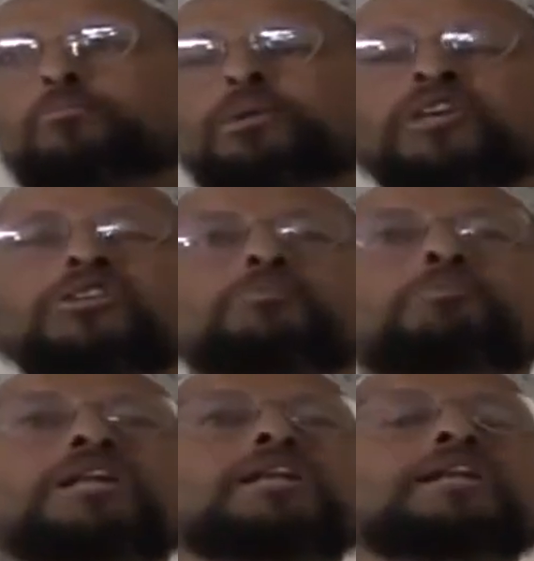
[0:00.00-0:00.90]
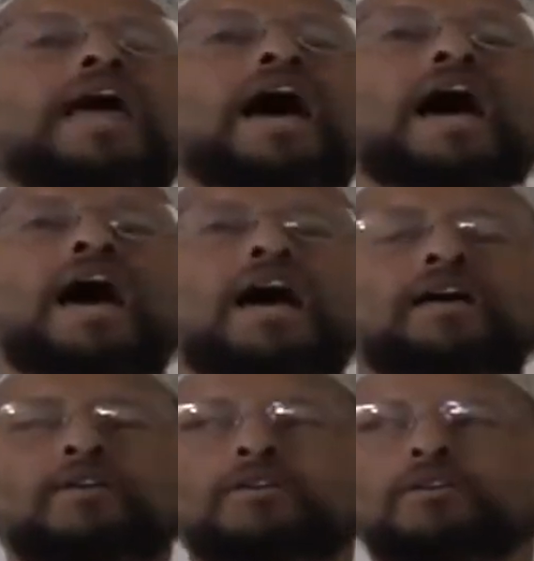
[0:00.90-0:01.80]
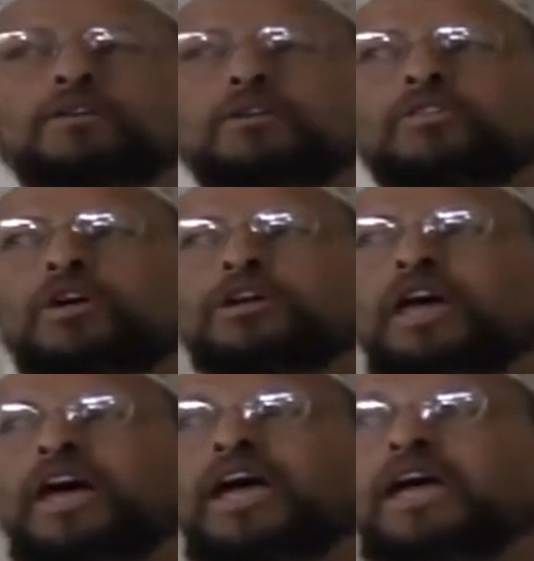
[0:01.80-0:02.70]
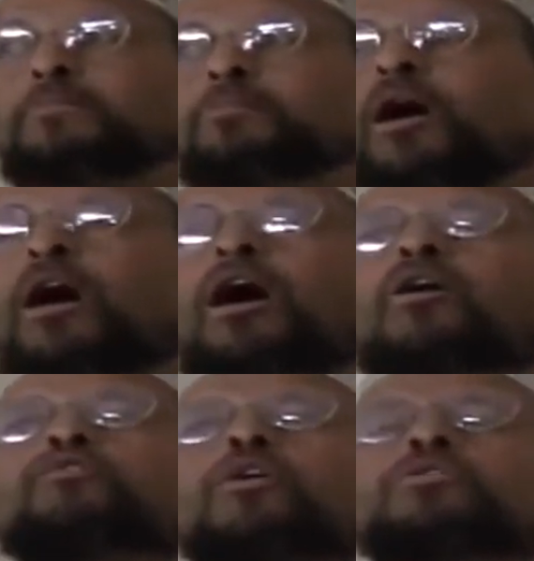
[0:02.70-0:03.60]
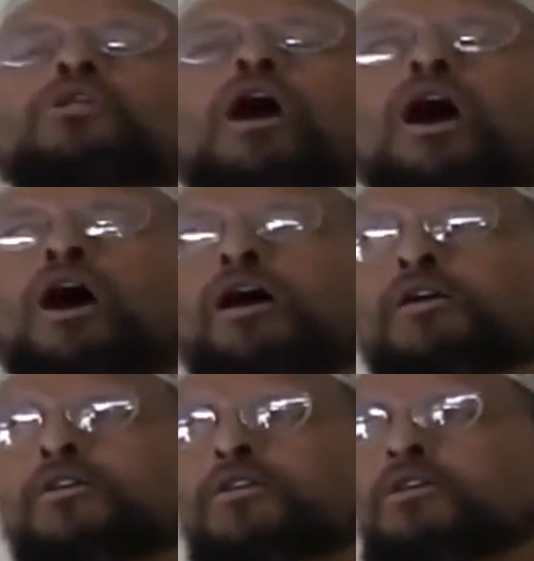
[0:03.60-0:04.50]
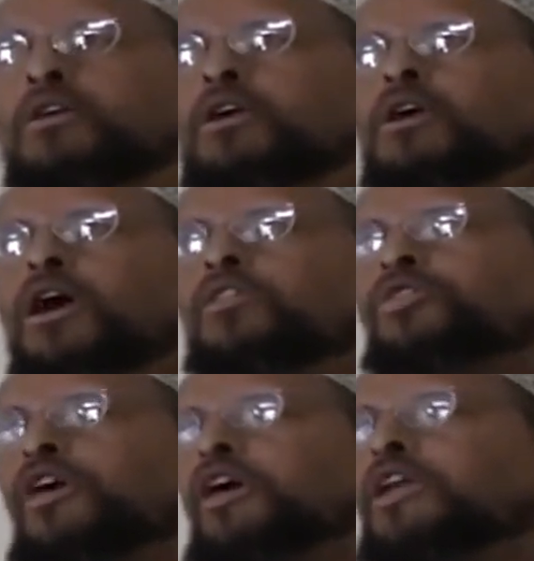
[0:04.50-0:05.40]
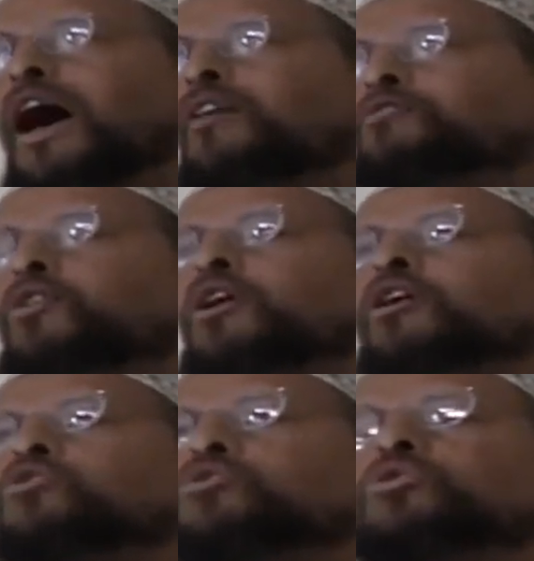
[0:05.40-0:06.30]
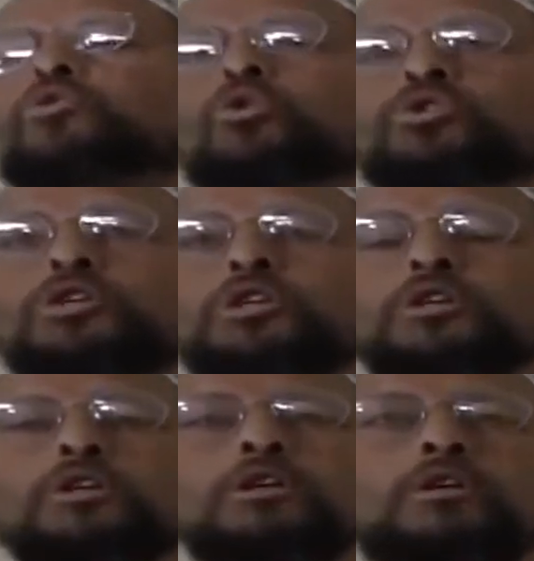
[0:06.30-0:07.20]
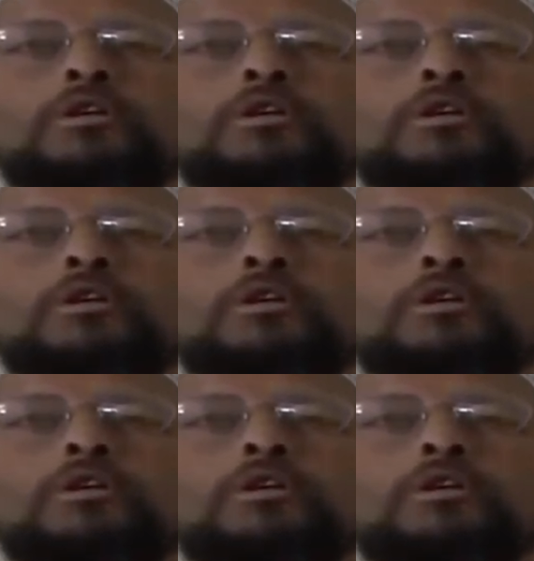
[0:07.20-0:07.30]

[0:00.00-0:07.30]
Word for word: Bismillah, in the name of Allah. And then after introducing